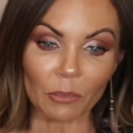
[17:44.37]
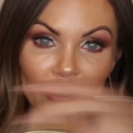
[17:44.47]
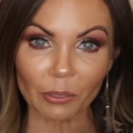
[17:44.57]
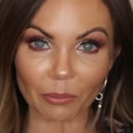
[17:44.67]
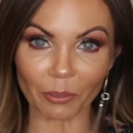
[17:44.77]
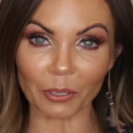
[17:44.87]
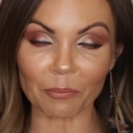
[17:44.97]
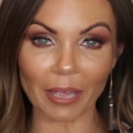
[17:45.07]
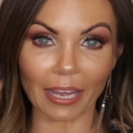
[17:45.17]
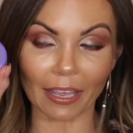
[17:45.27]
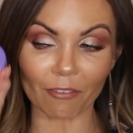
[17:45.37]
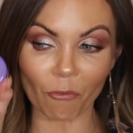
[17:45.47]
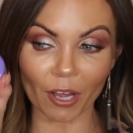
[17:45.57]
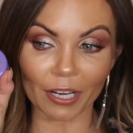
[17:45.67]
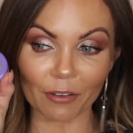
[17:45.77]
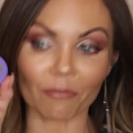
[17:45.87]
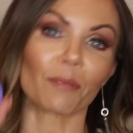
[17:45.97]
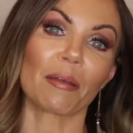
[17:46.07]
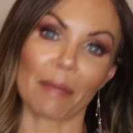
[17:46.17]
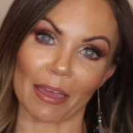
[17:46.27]
beauty room, and I have one
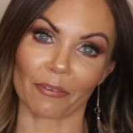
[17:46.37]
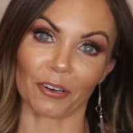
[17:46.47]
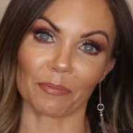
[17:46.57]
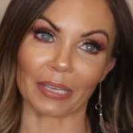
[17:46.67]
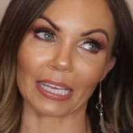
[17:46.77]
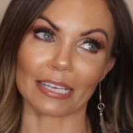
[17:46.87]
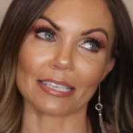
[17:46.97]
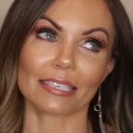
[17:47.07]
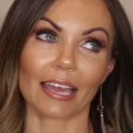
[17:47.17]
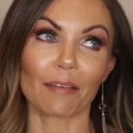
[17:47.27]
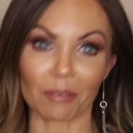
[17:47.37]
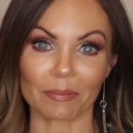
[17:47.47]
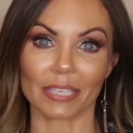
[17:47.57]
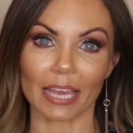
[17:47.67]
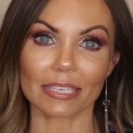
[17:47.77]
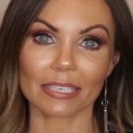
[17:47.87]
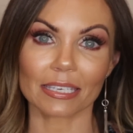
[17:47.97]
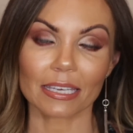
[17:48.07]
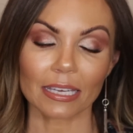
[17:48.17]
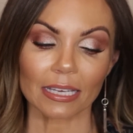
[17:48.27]
for my bathroom because I'm
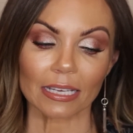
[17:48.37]
obsessed.